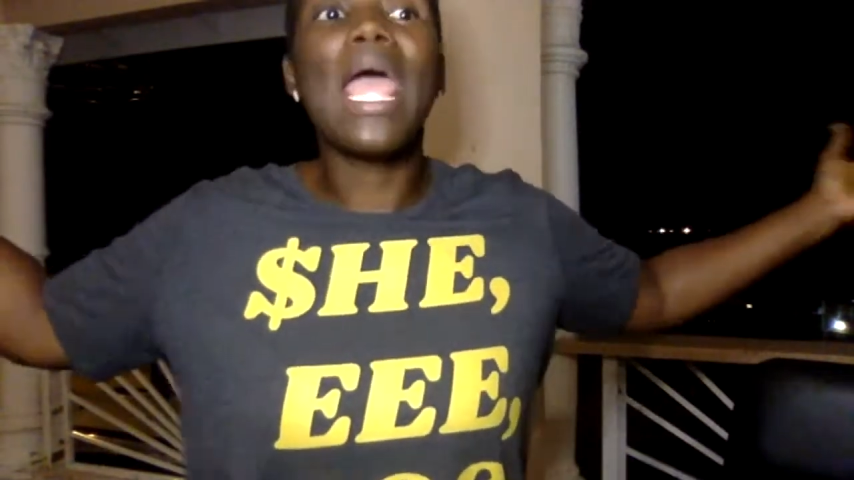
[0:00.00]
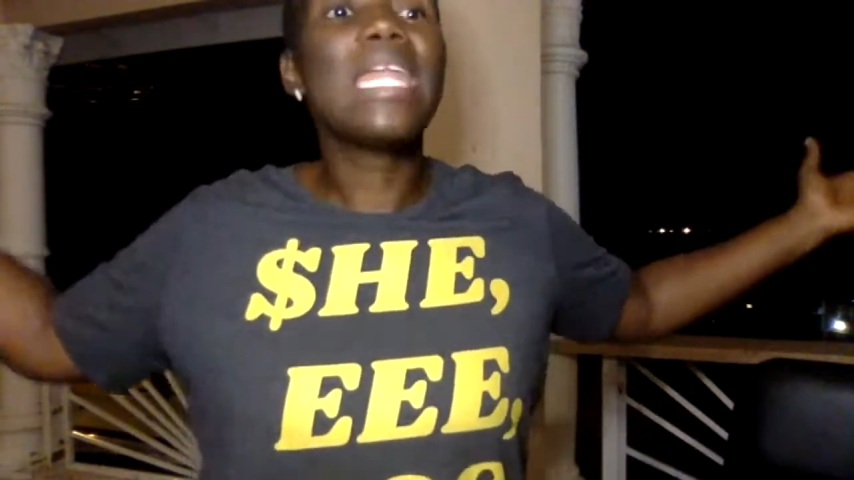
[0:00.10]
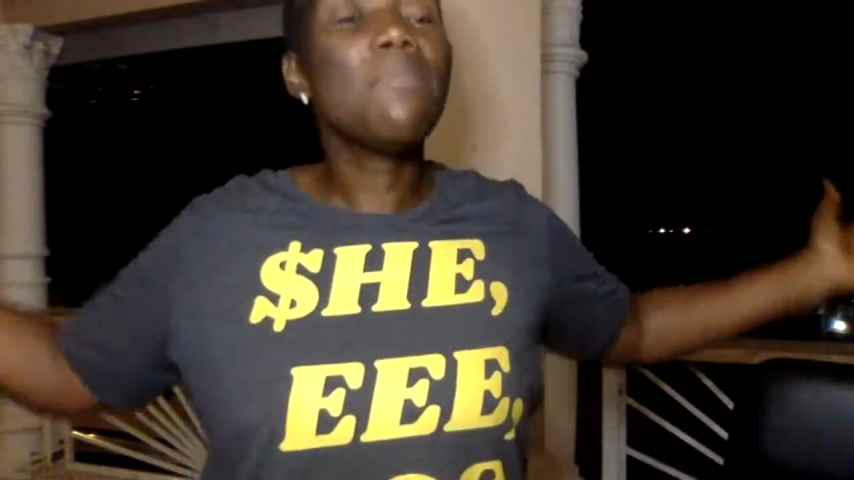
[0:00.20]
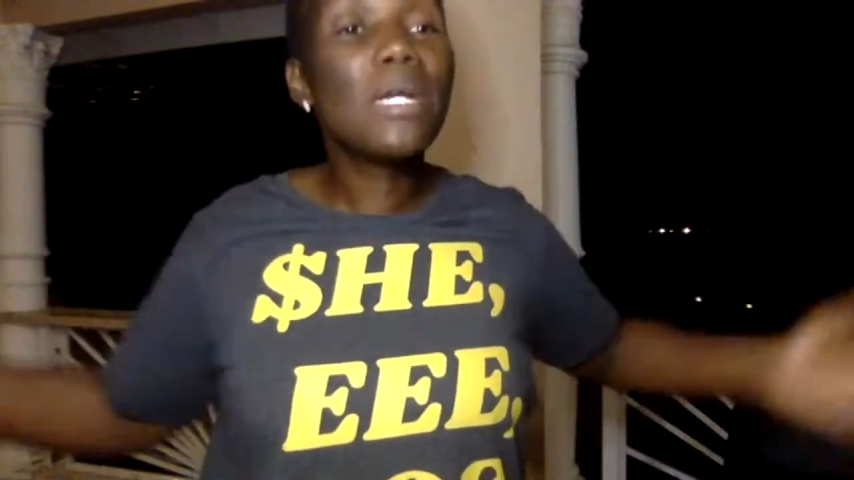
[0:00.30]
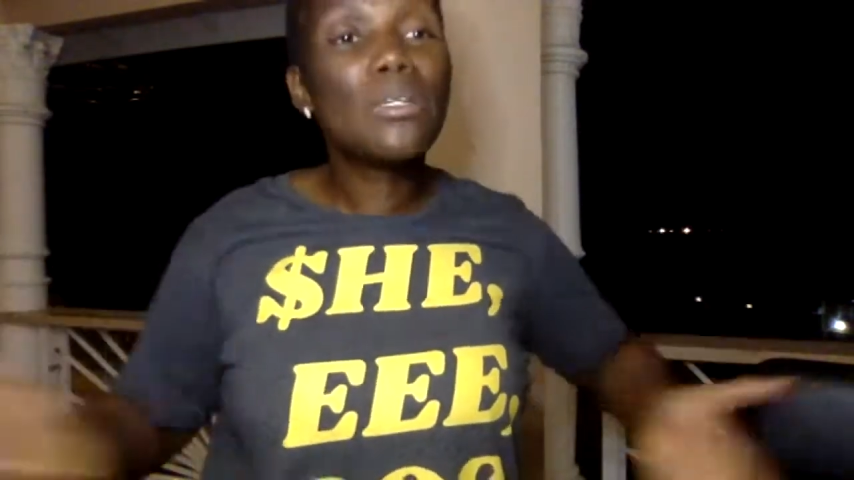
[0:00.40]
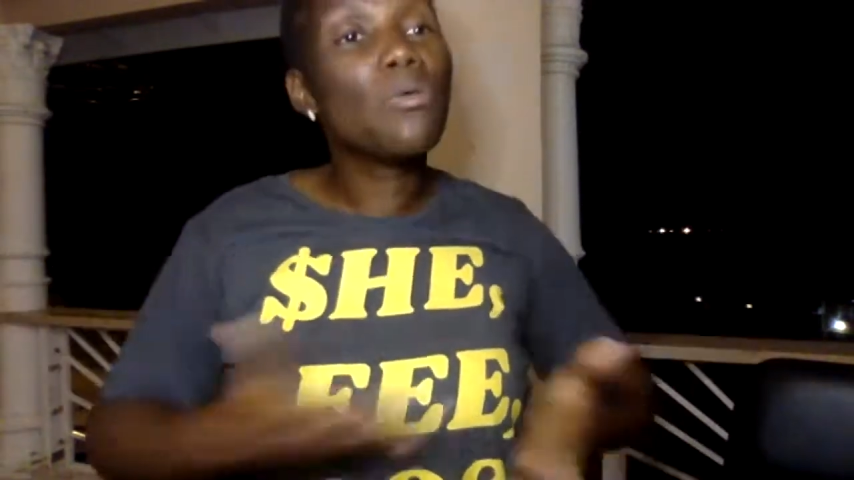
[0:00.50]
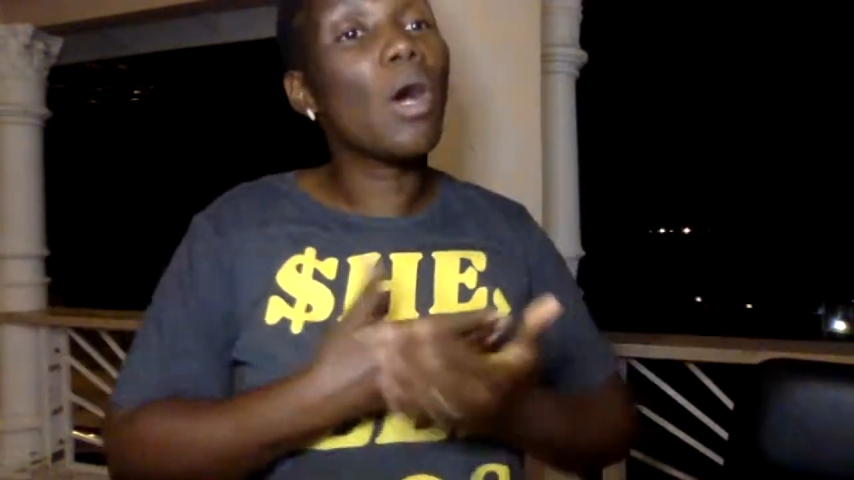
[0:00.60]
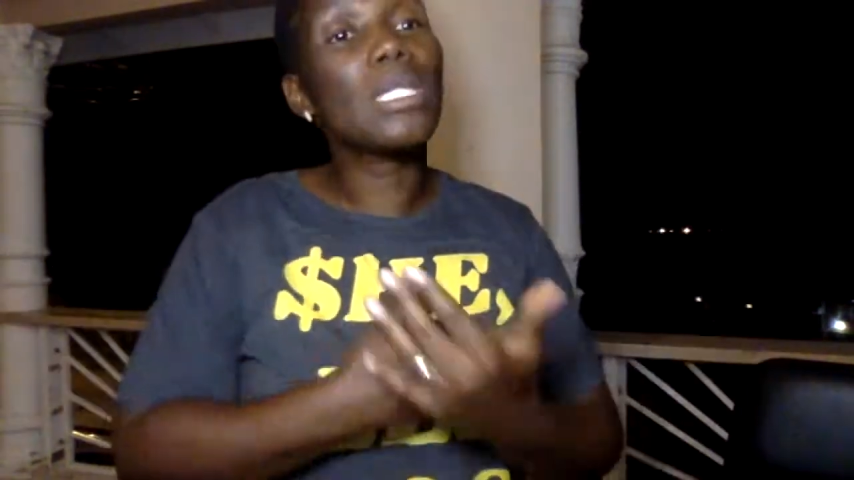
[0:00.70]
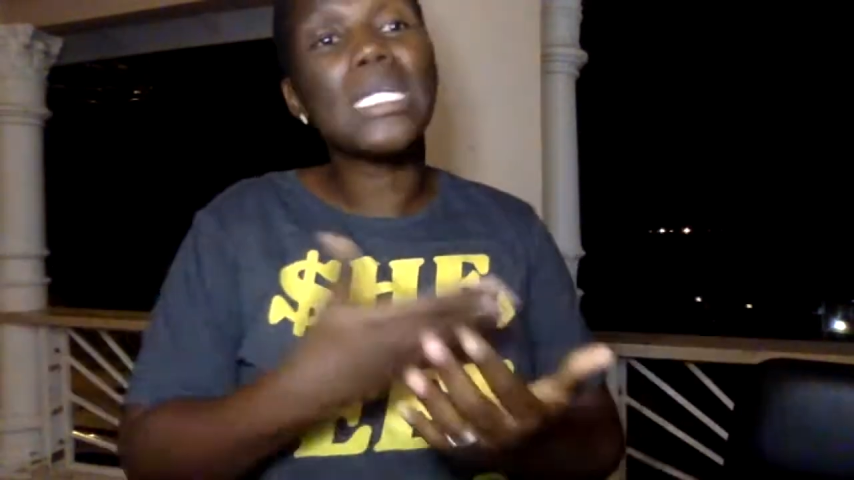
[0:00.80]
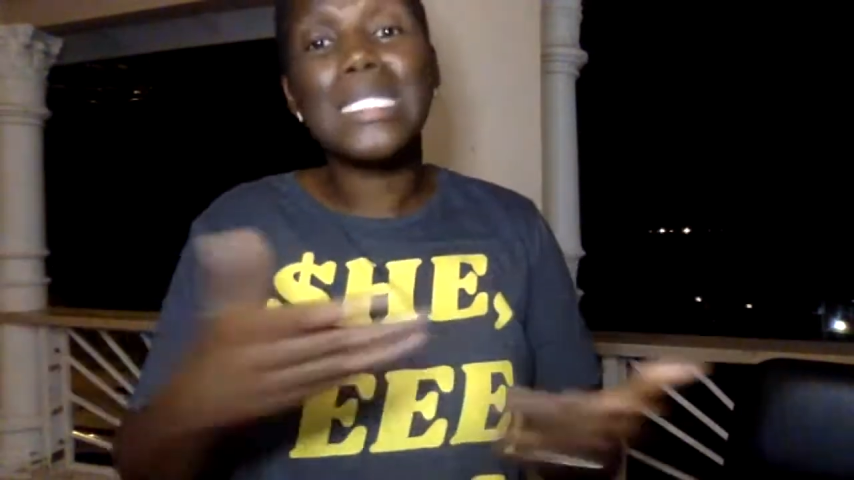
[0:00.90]
Anybody
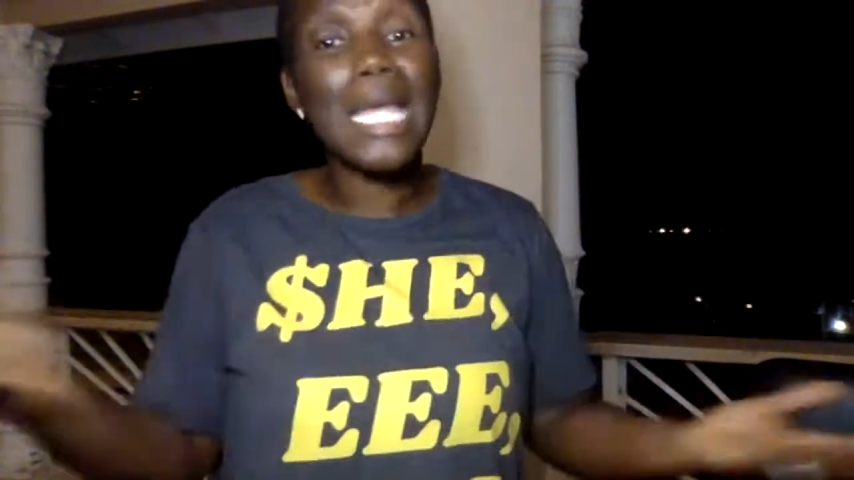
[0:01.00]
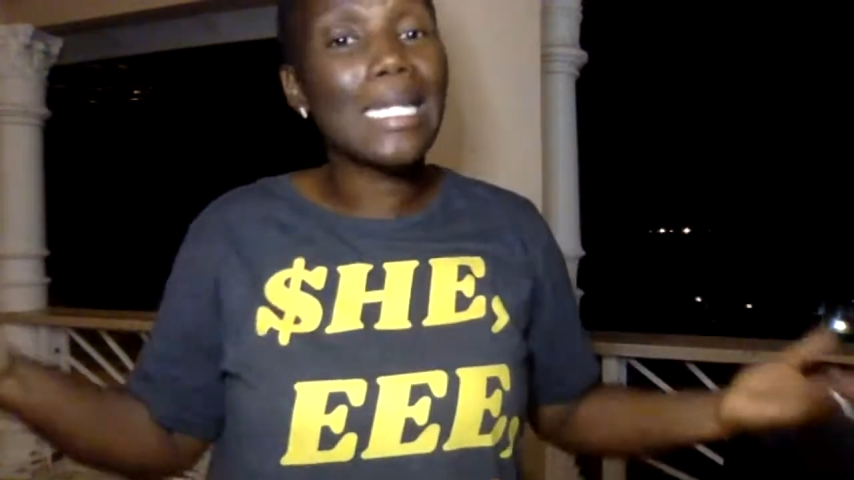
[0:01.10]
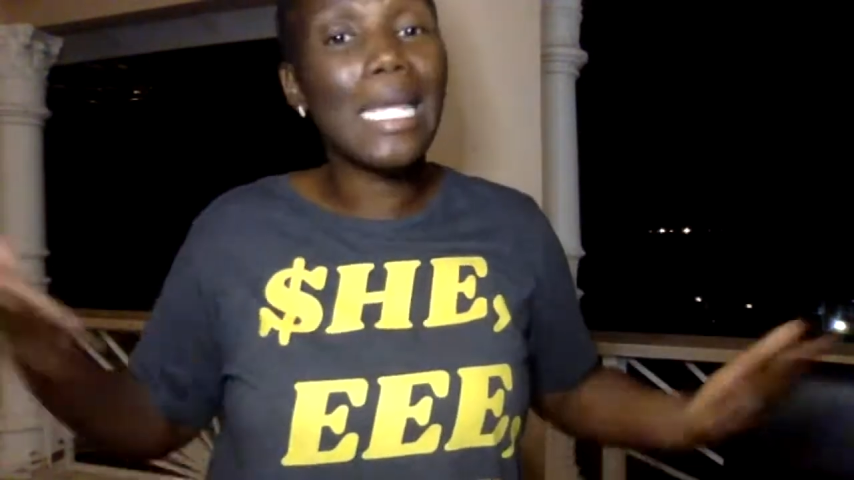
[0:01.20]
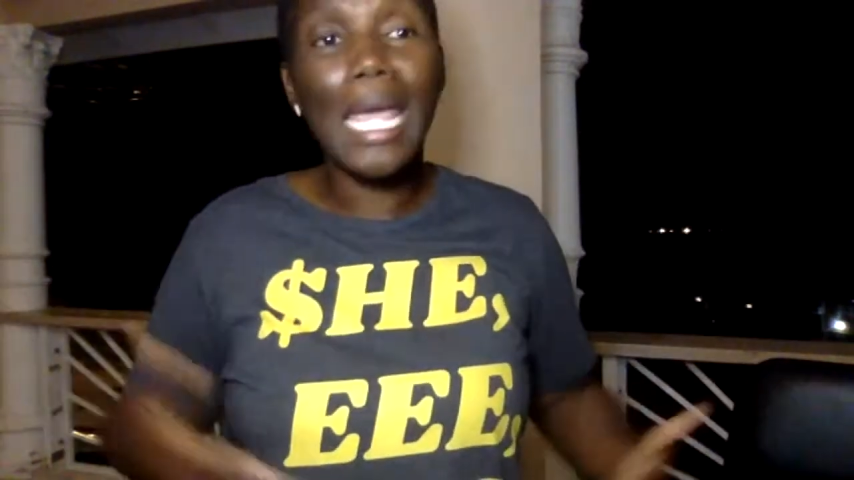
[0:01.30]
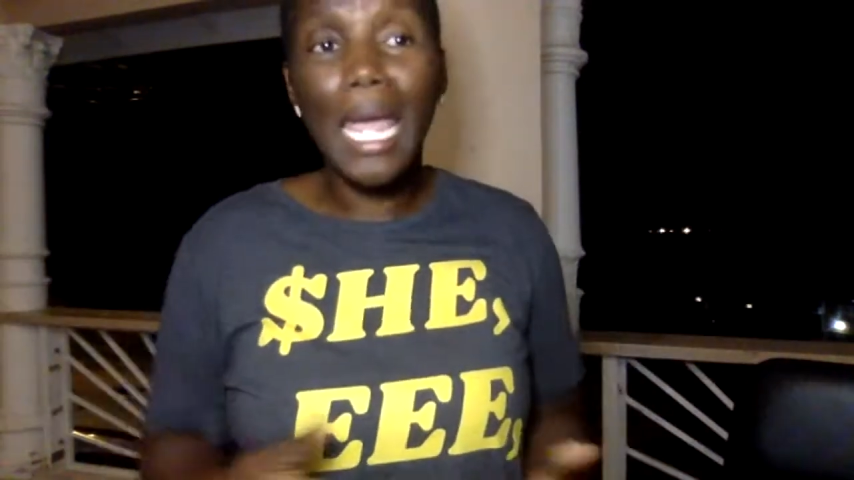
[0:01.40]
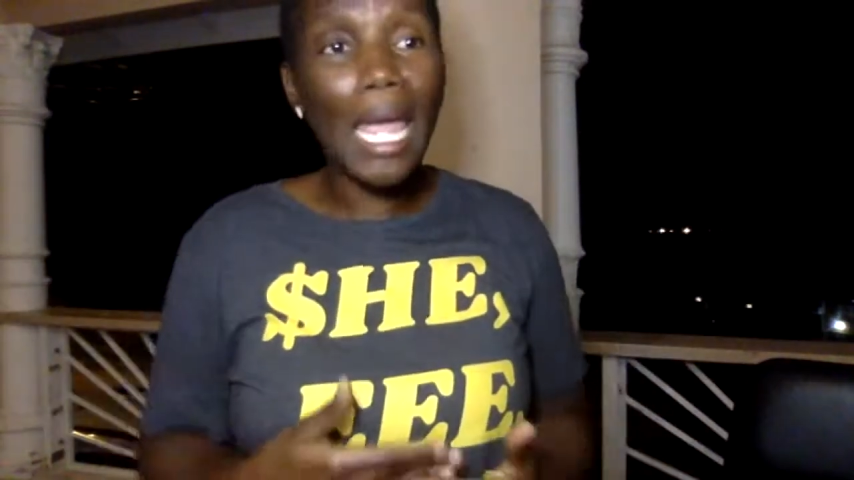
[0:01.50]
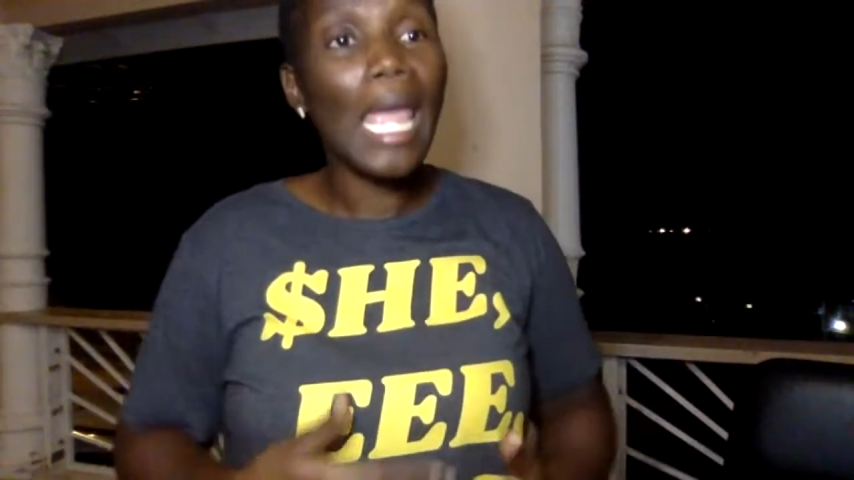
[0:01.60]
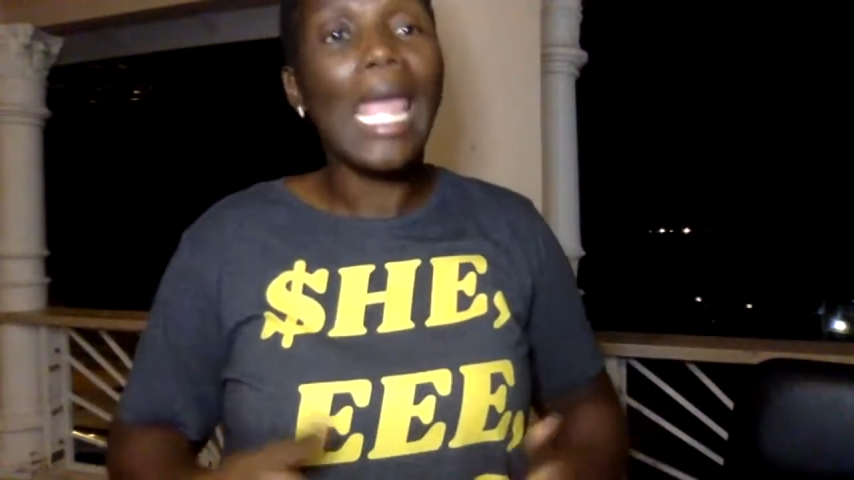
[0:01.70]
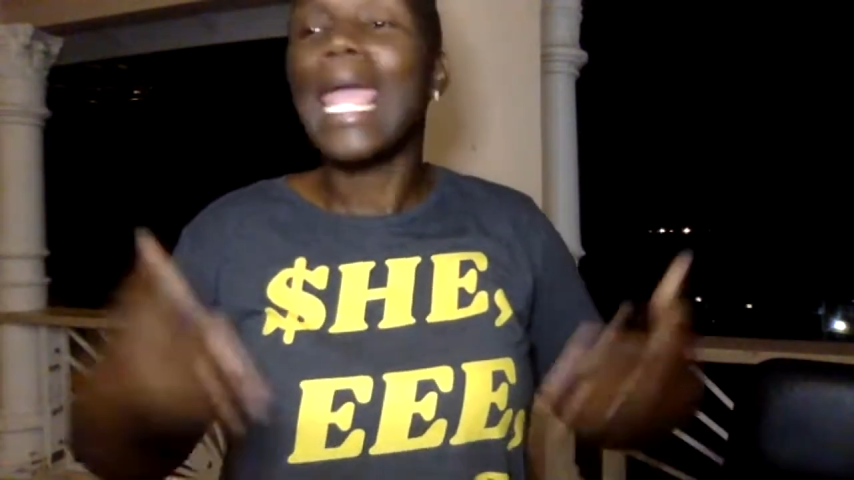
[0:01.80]
who under 10K